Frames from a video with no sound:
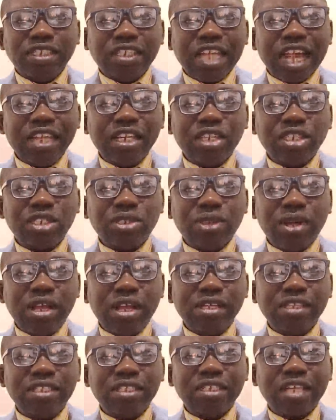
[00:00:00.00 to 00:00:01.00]
that an
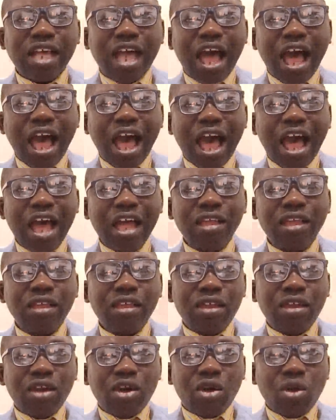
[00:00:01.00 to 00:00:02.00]
abstract should
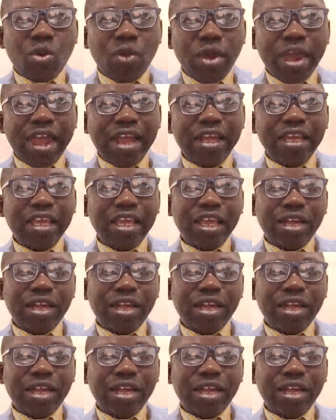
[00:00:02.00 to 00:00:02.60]
be 150